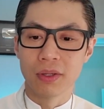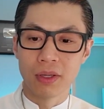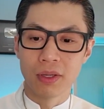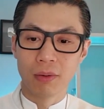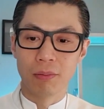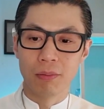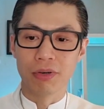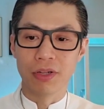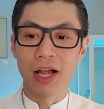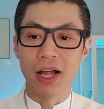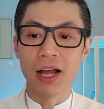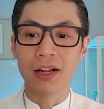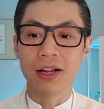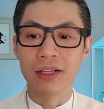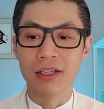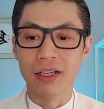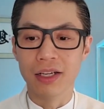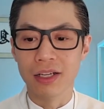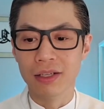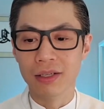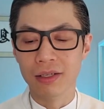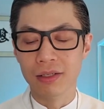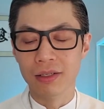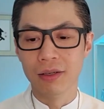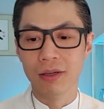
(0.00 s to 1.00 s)

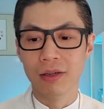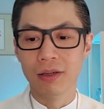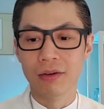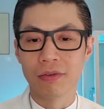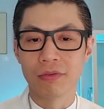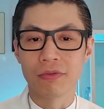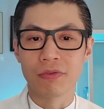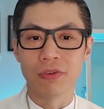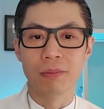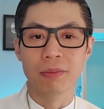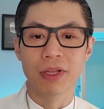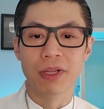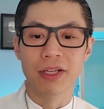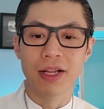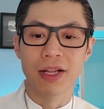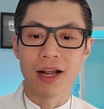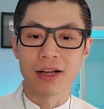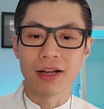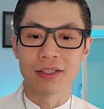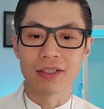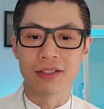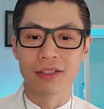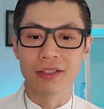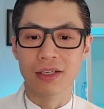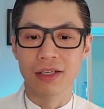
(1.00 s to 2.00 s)
blinded from an
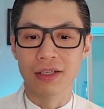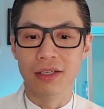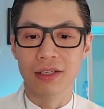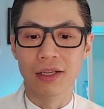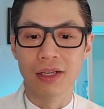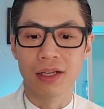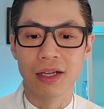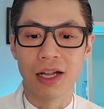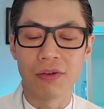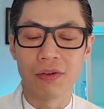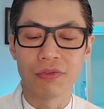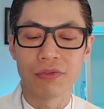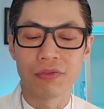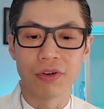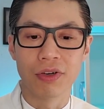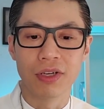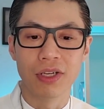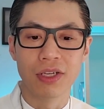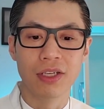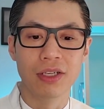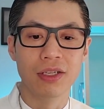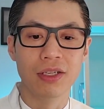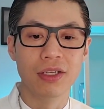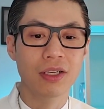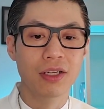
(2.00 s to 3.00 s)
accident, and after
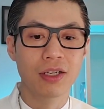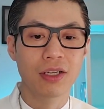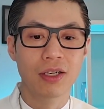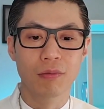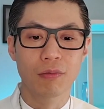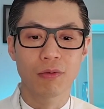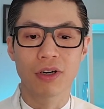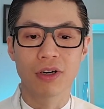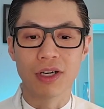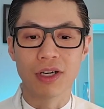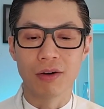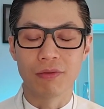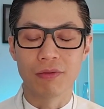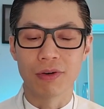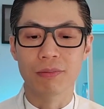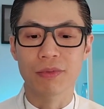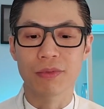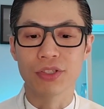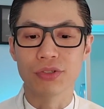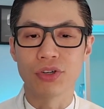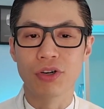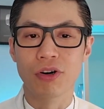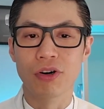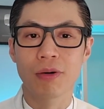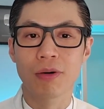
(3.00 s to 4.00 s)
he woke up from
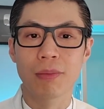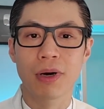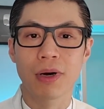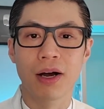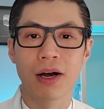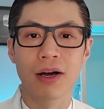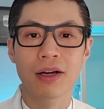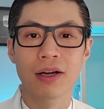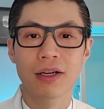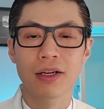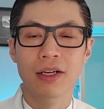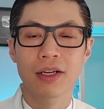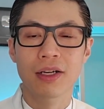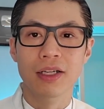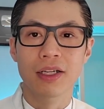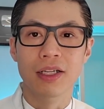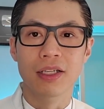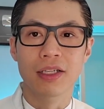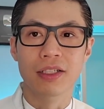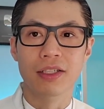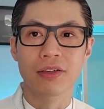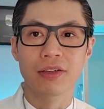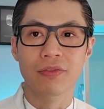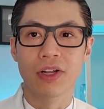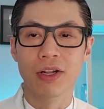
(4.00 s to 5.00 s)
his coma,
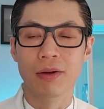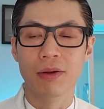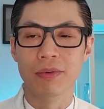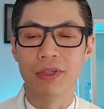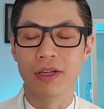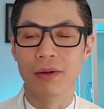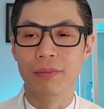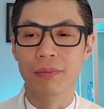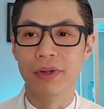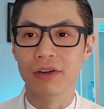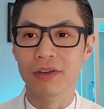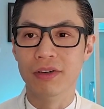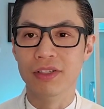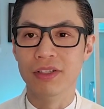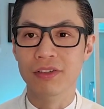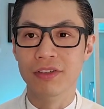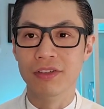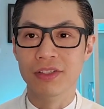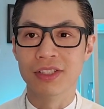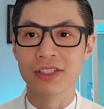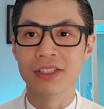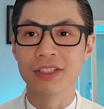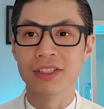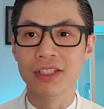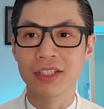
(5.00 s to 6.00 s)
he developed the ability to
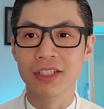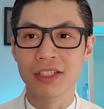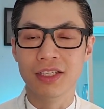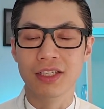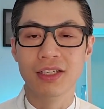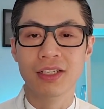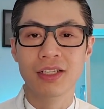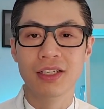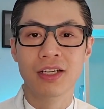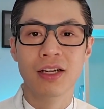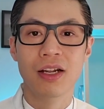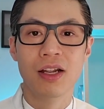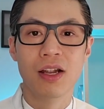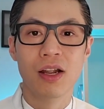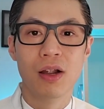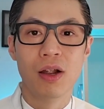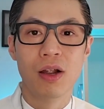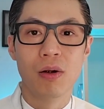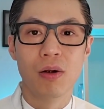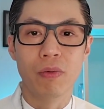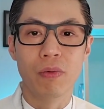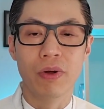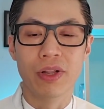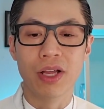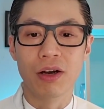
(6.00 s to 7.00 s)
see
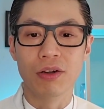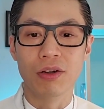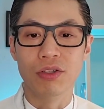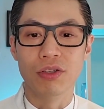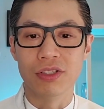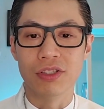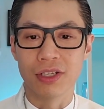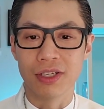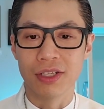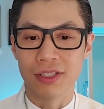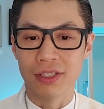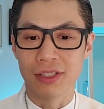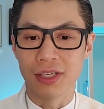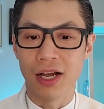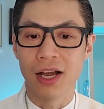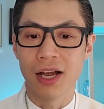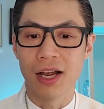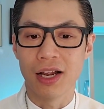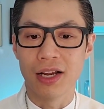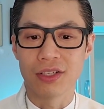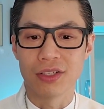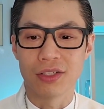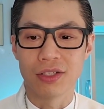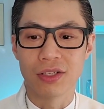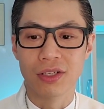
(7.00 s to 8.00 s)
without using his
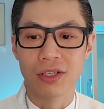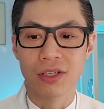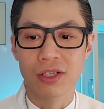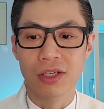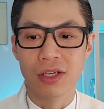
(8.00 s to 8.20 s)
eyes.